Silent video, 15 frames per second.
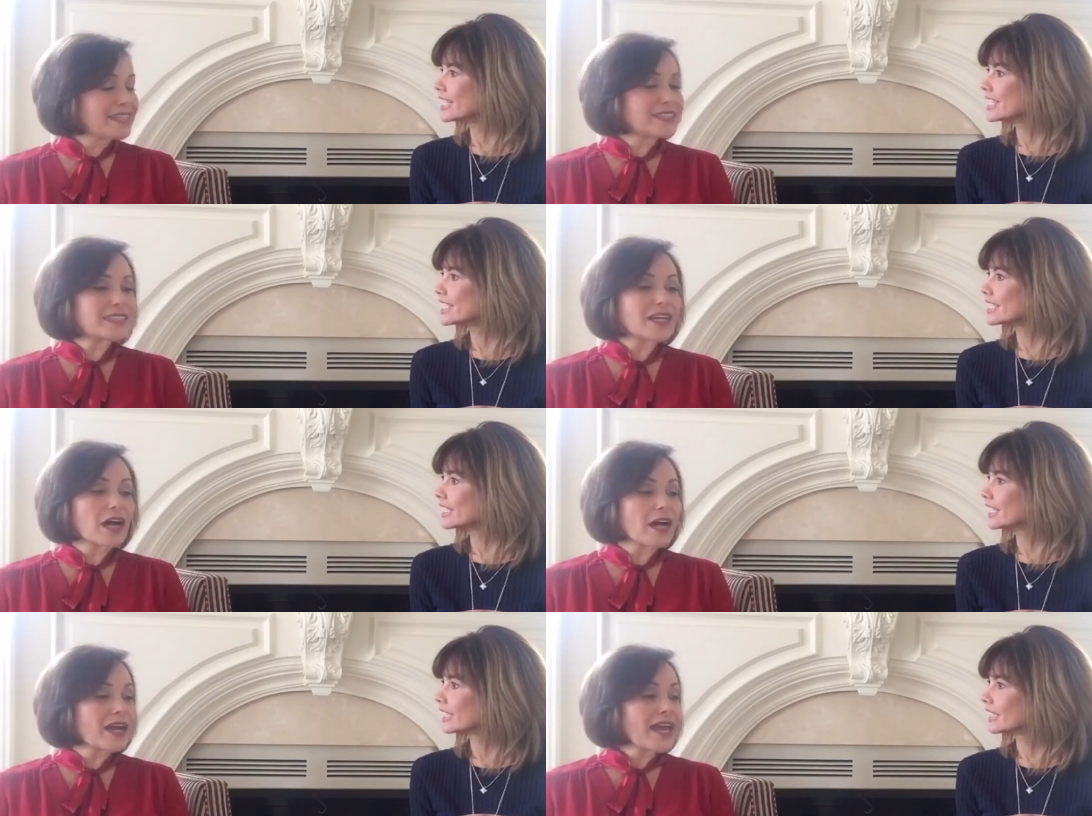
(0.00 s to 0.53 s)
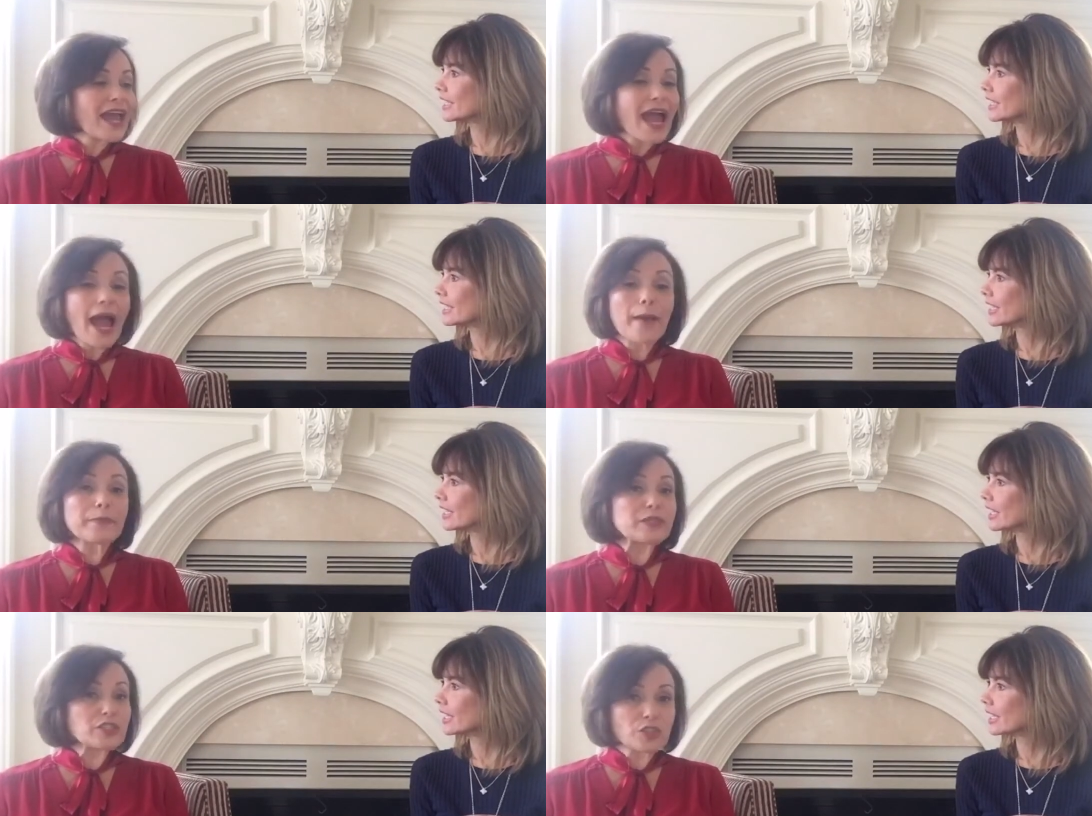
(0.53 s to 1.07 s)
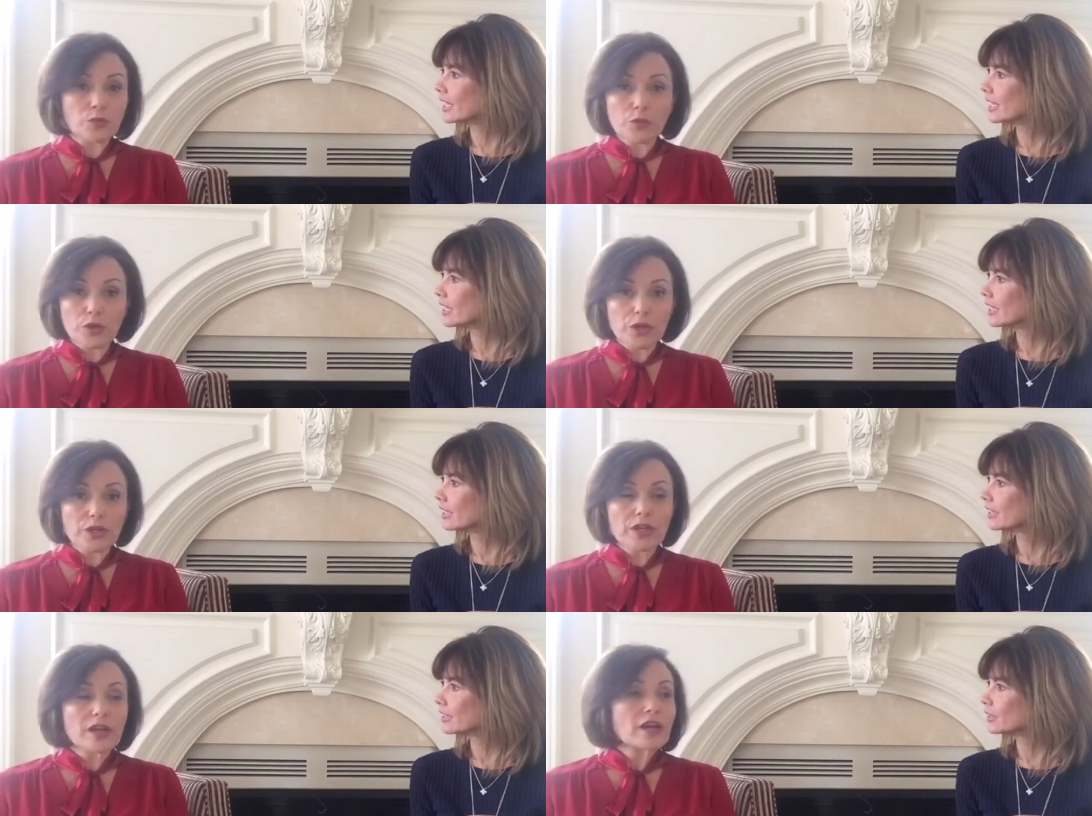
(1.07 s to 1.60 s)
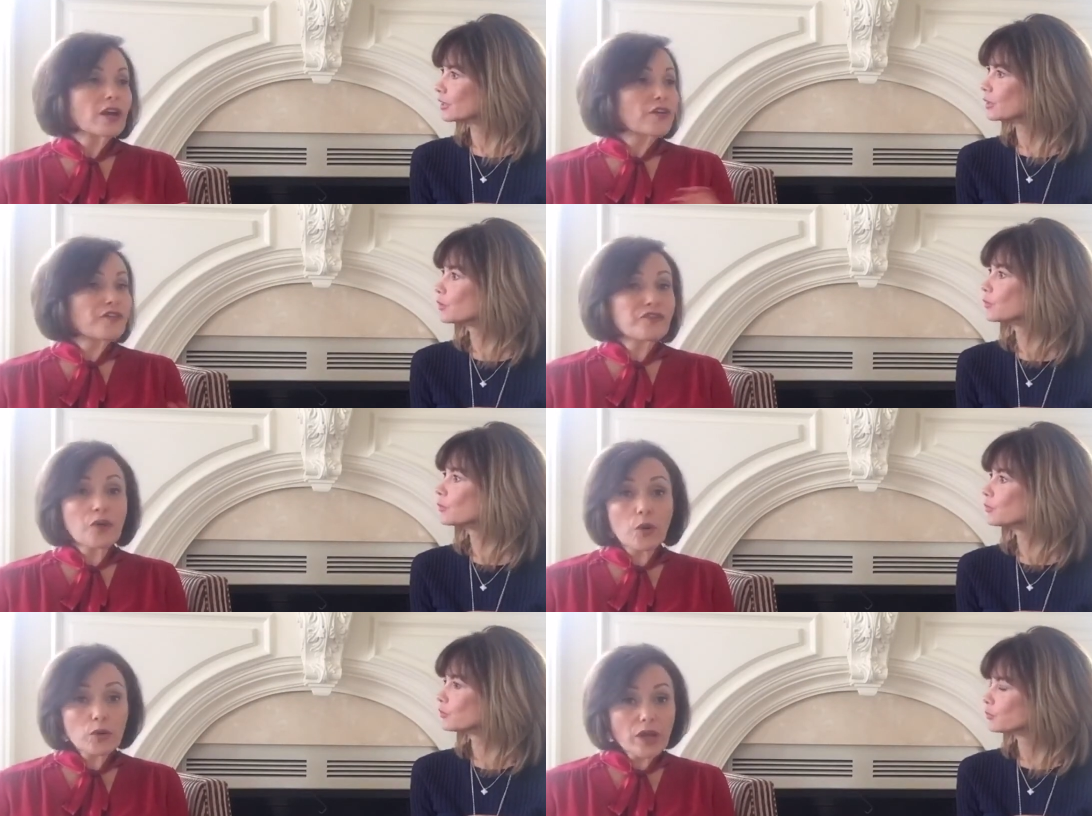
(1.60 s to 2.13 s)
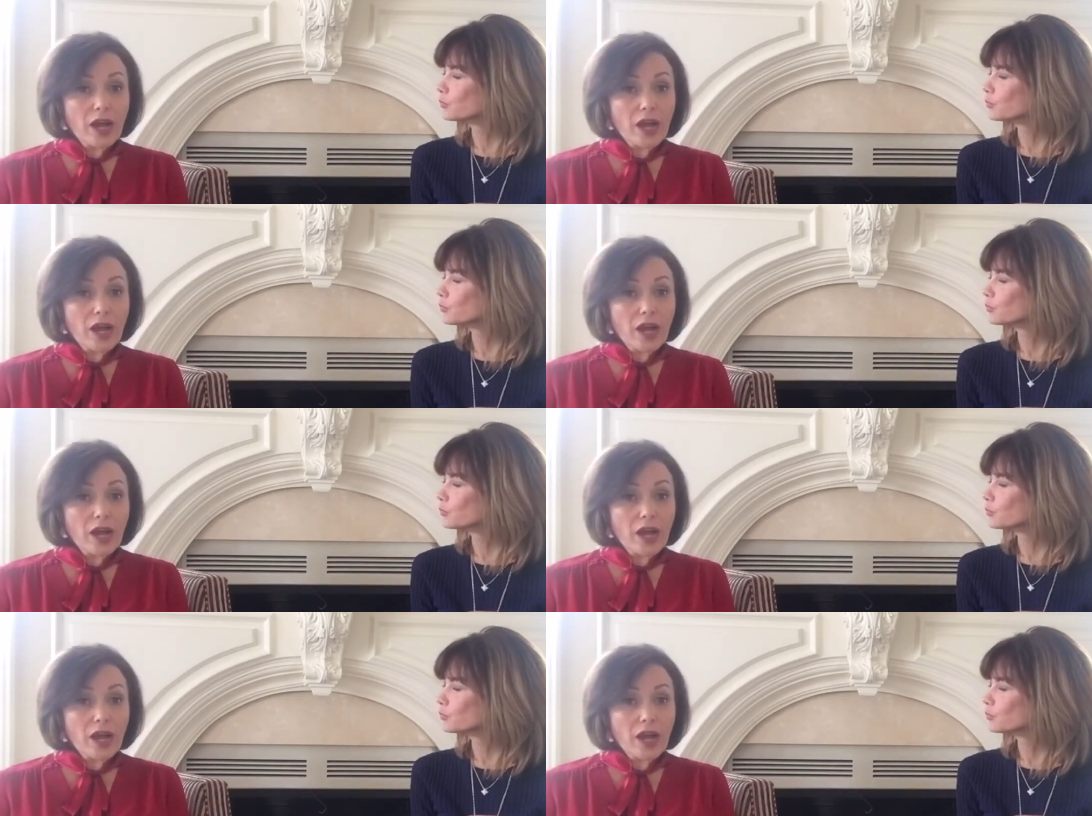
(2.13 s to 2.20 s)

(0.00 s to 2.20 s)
Speaker 1: and uh, happy to work phone